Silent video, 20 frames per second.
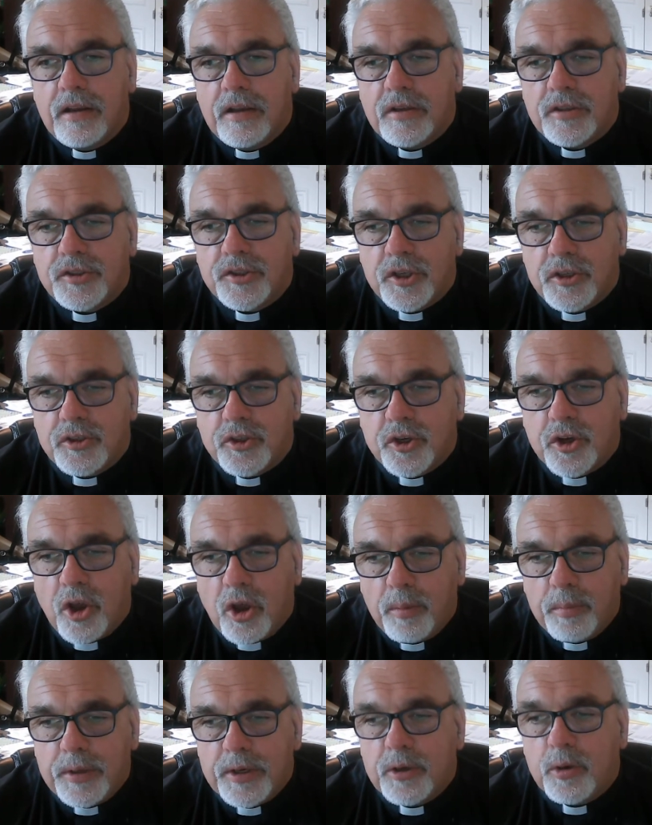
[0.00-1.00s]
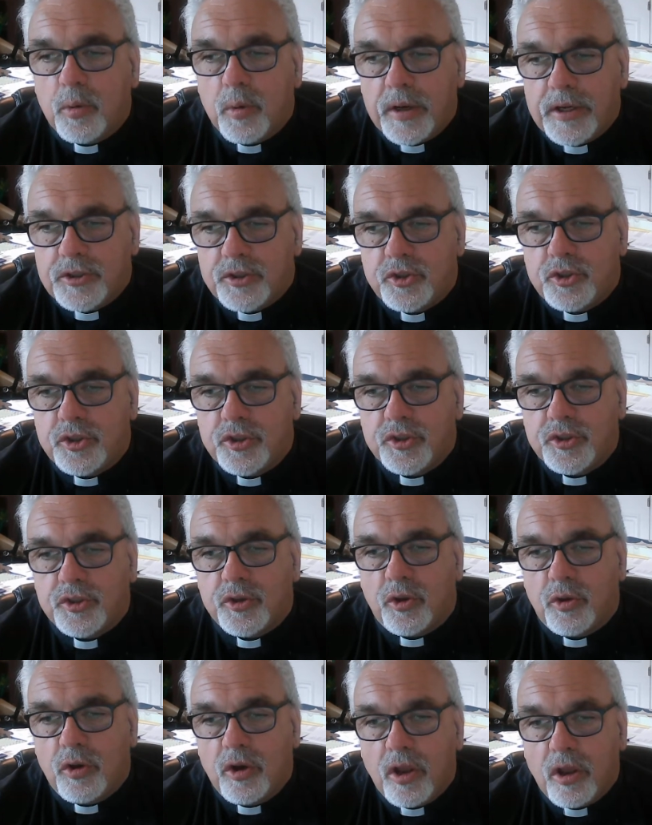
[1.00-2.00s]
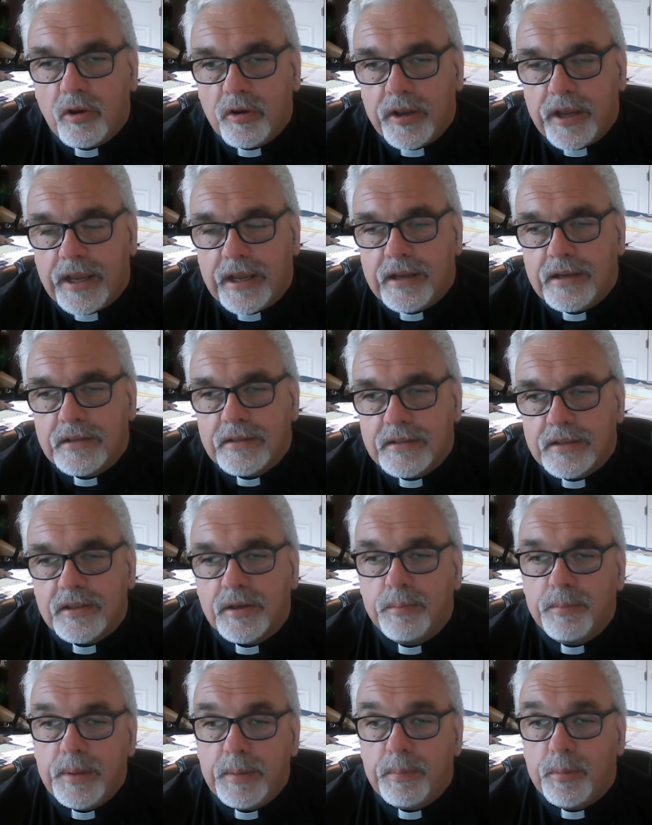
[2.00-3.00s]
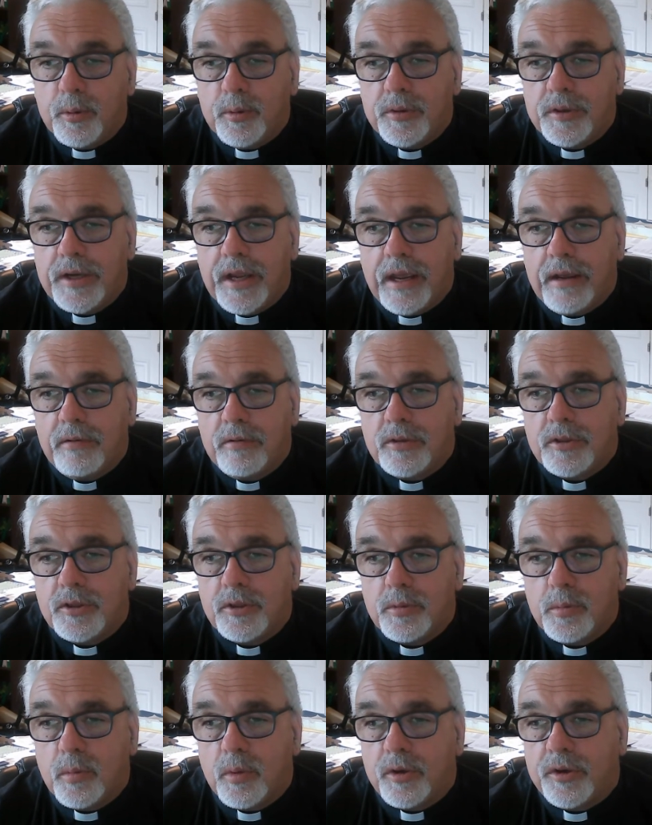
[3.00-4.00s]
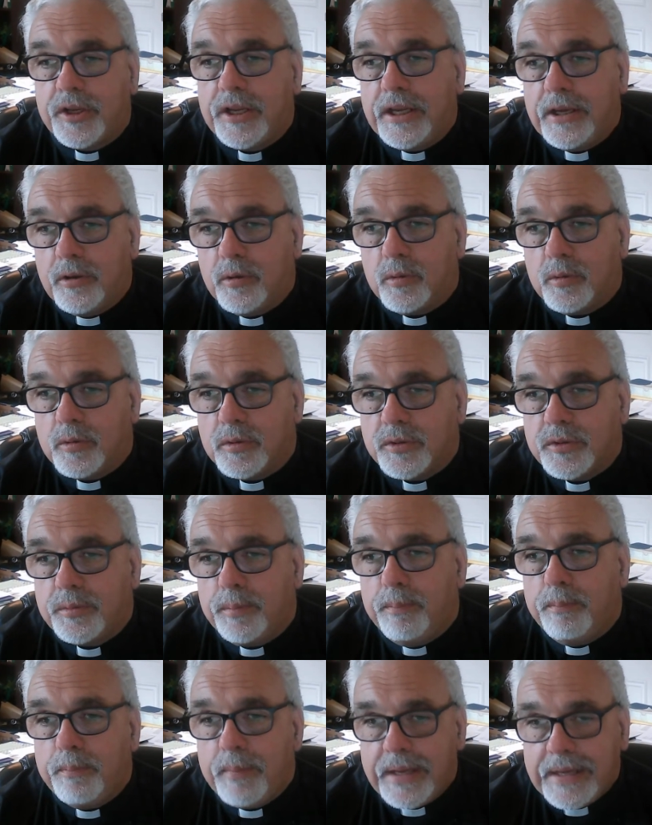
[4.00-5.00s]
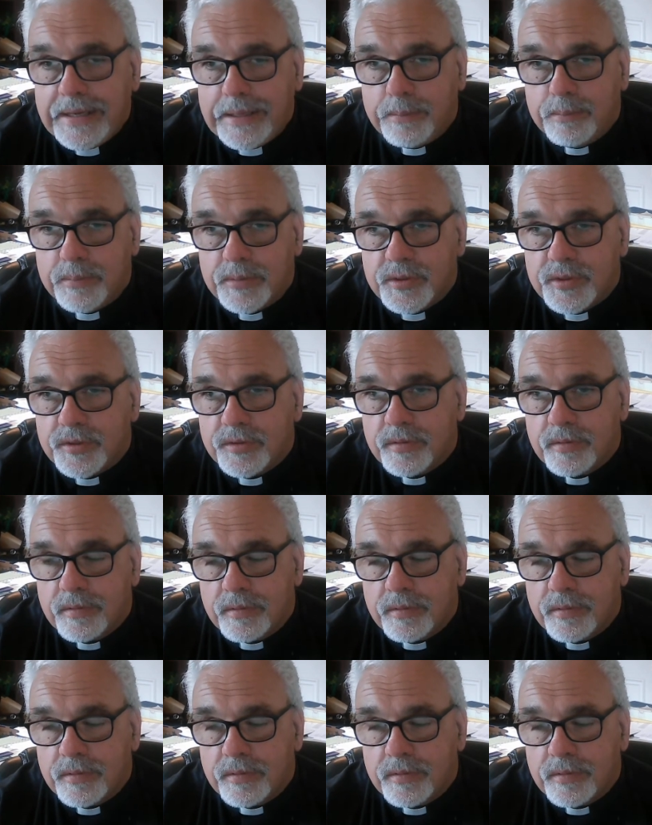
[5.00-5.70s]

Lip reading: such common questions or longings can be put down to what he calls memes.